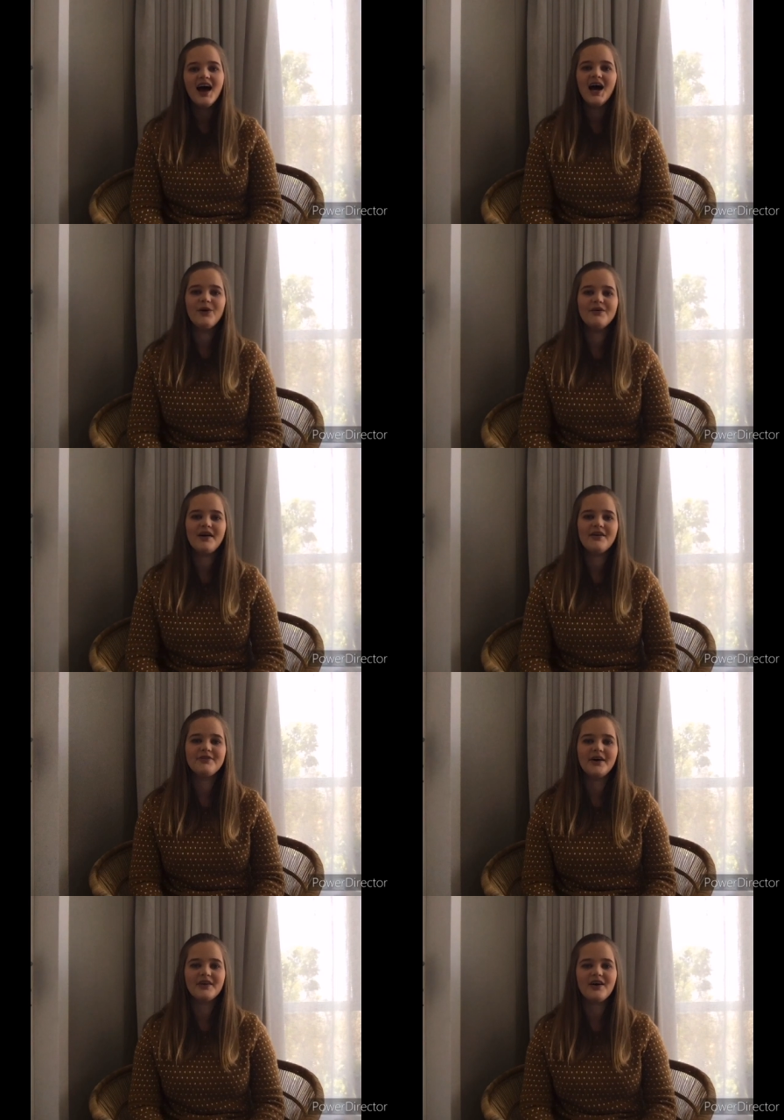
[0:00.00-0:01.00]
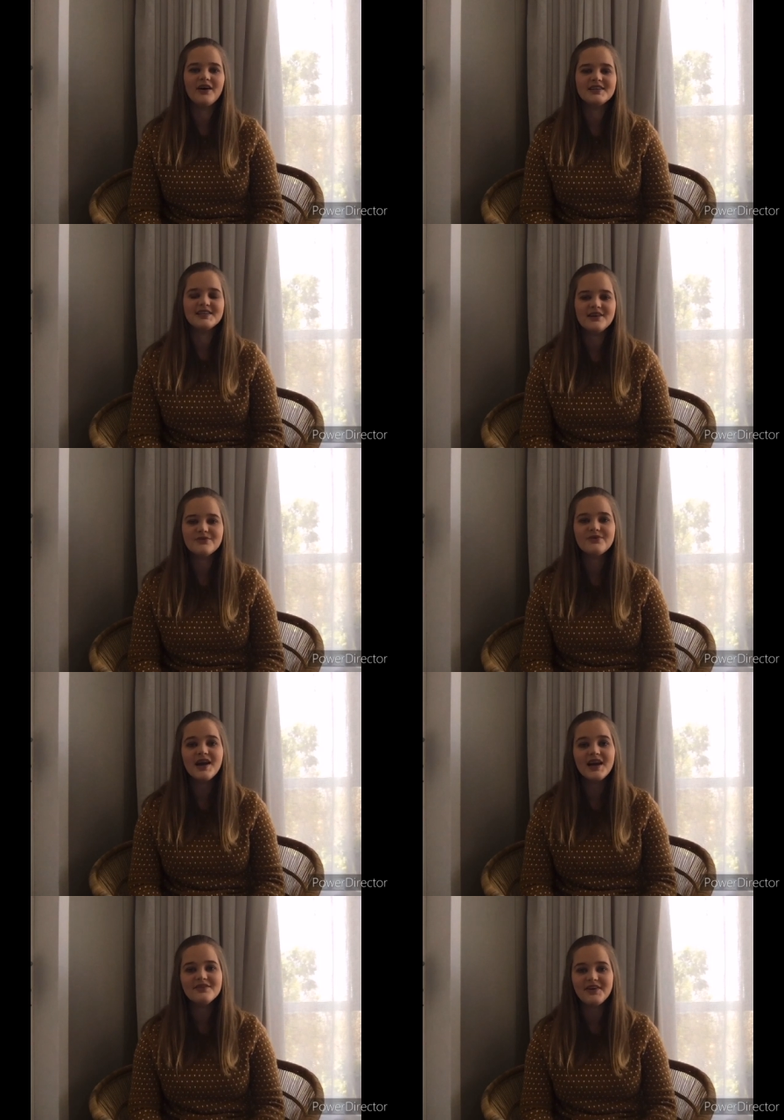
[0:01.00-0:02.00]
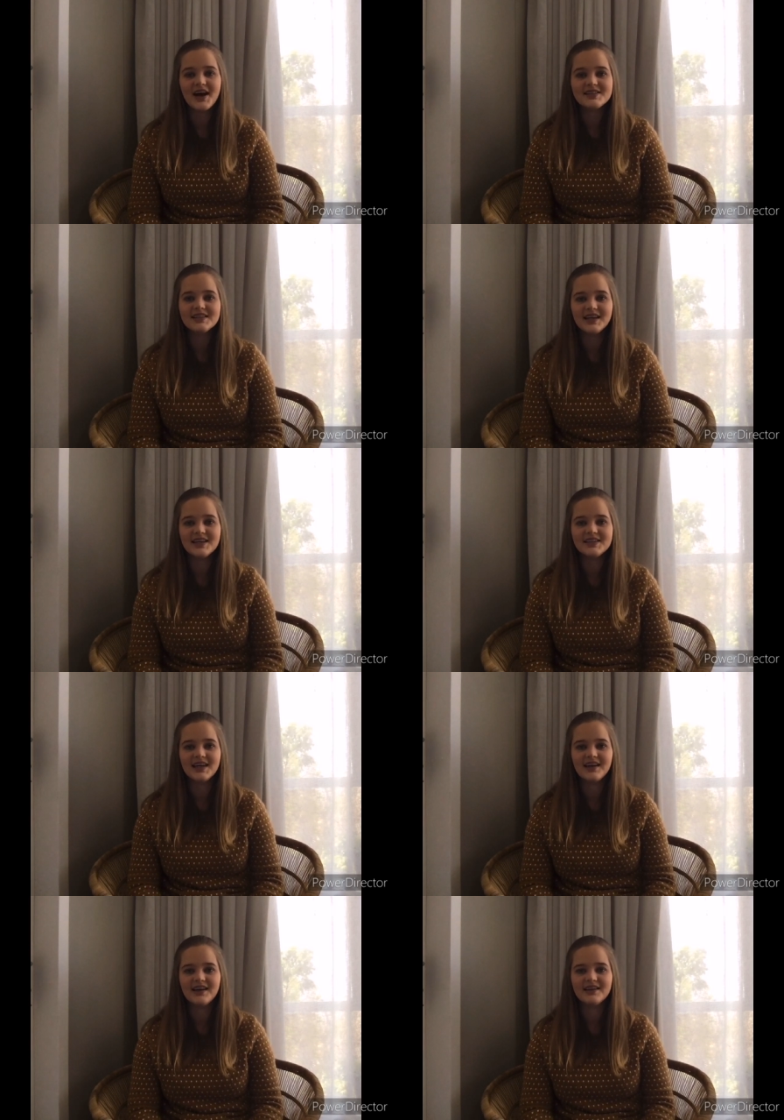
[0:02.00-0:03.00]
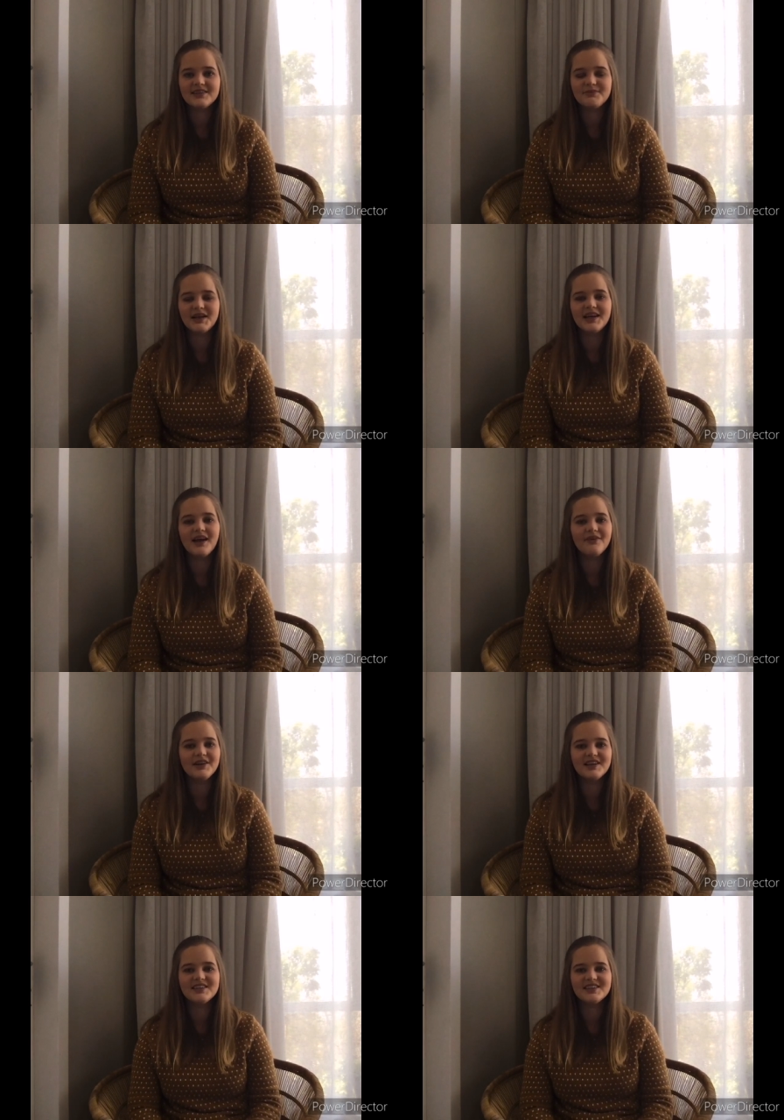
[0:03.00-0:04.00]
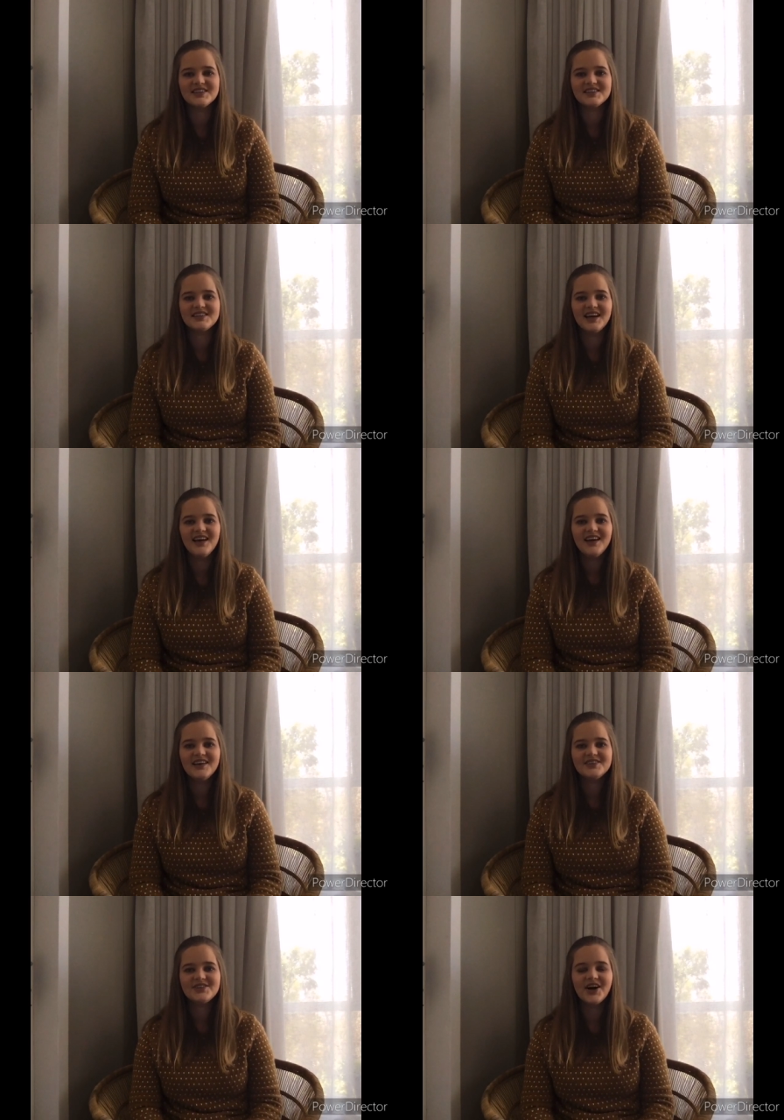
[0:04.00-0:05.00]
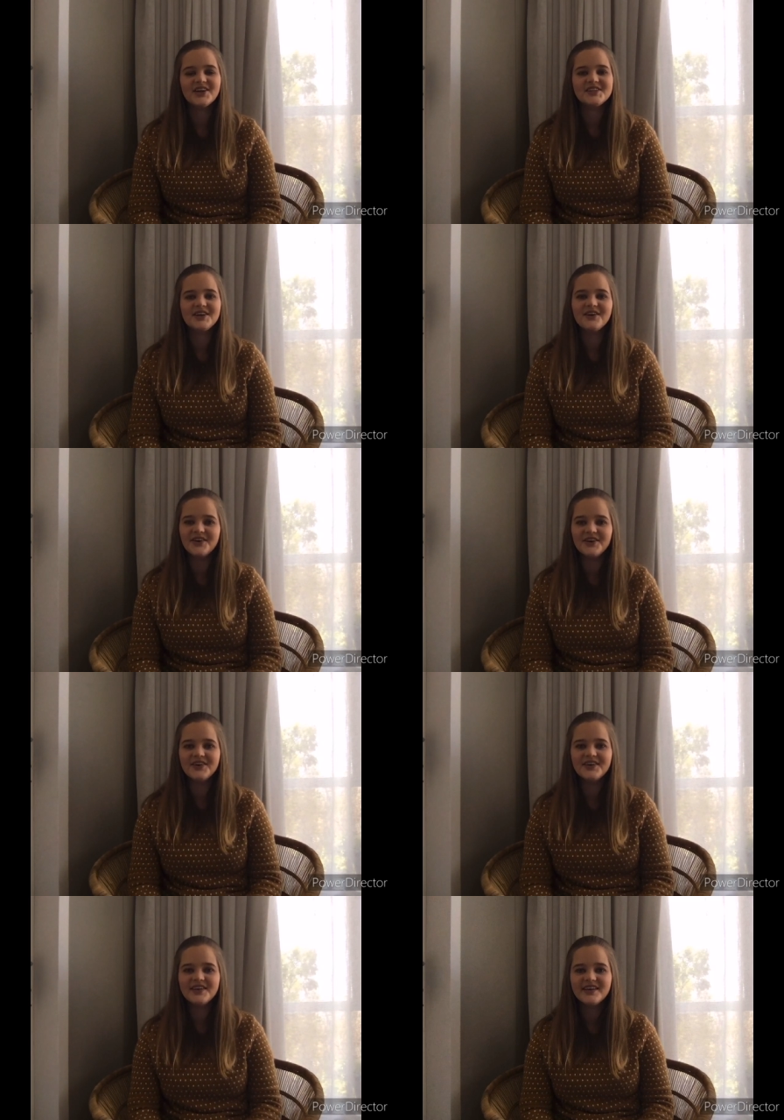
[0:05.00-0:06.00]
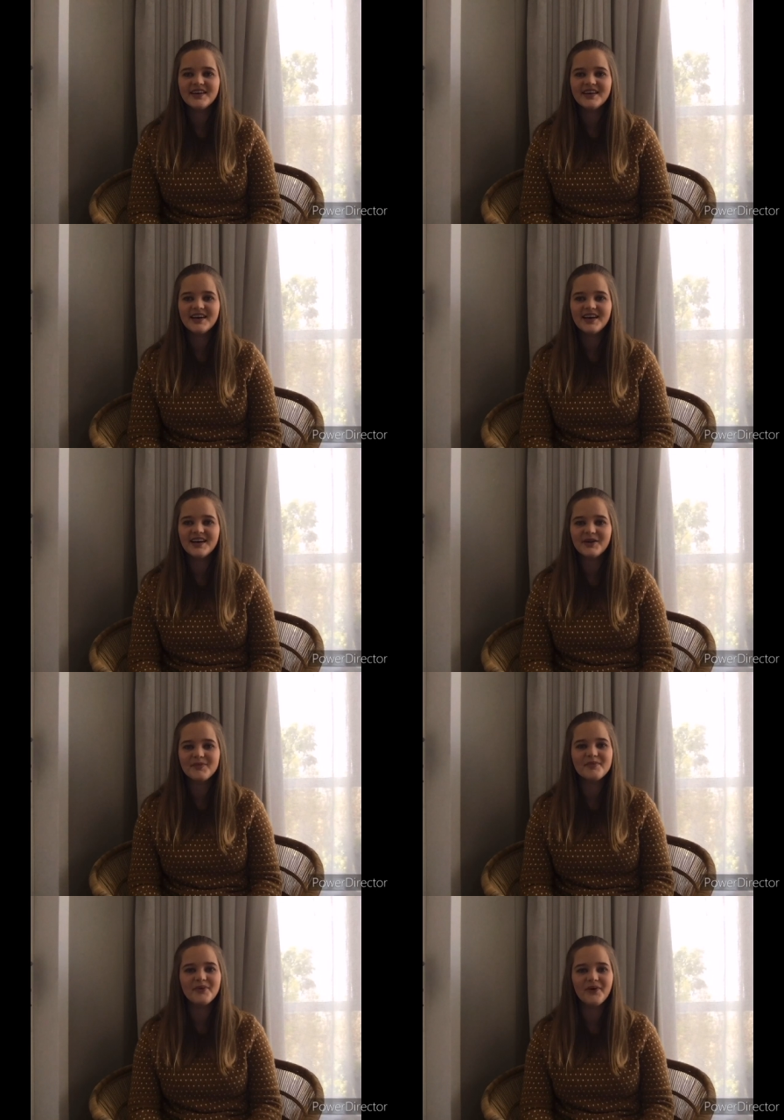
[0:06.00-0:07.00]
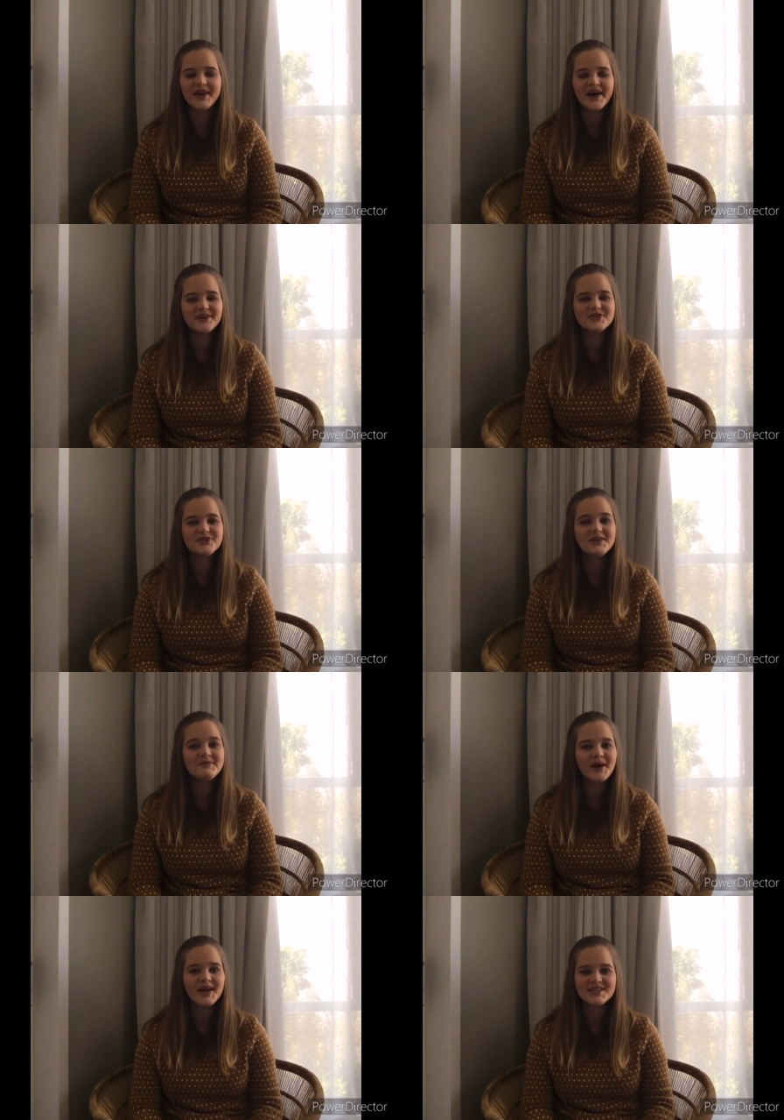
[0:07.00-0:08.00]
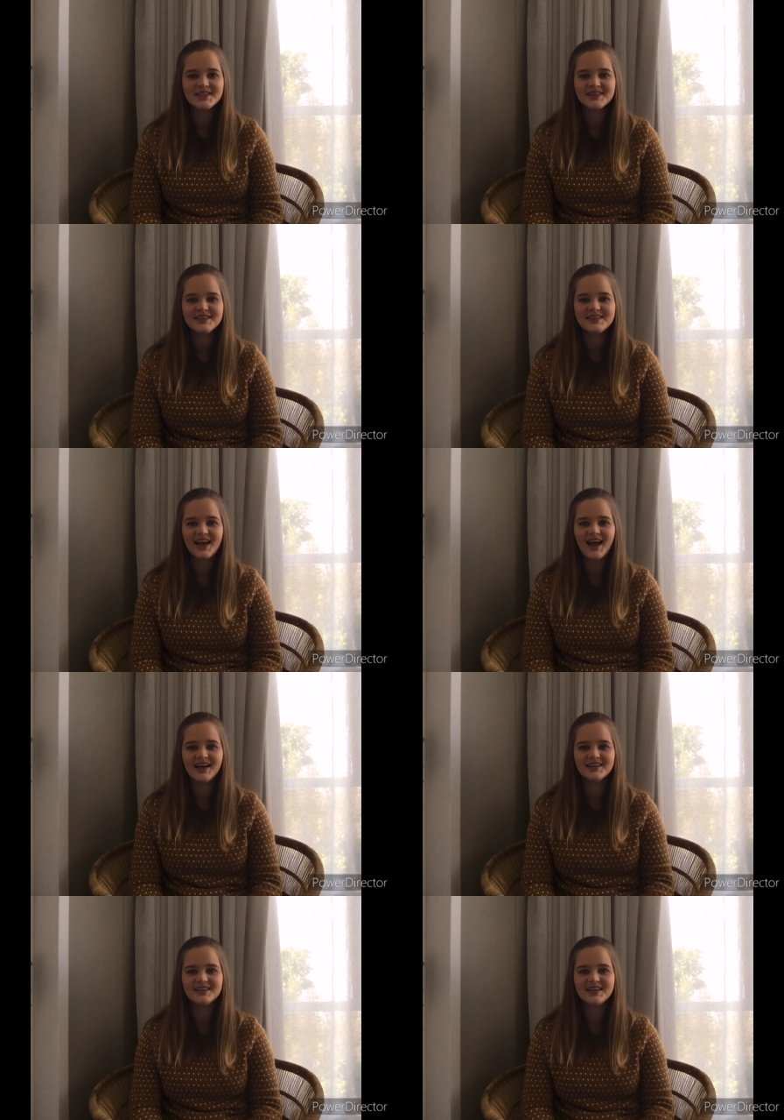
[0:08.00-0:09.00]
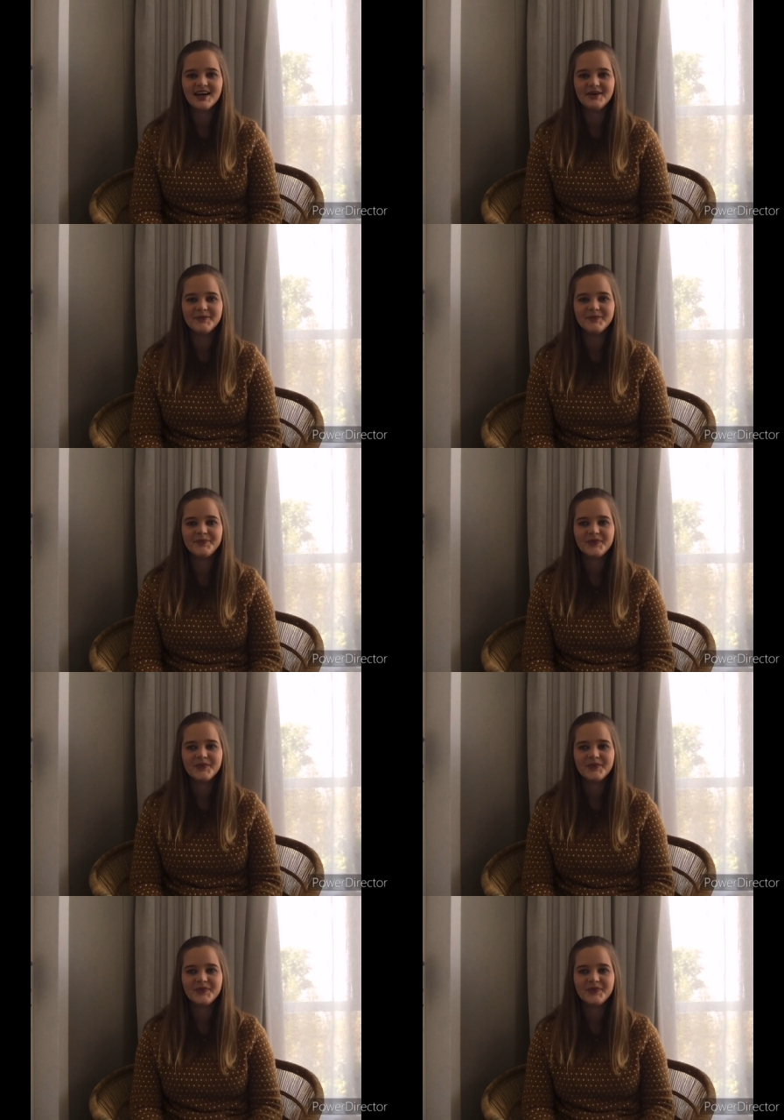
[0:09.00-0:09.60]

However, I found the content really fascinating. It's been lovely to just start to learn a little bit more on how to treat patients and how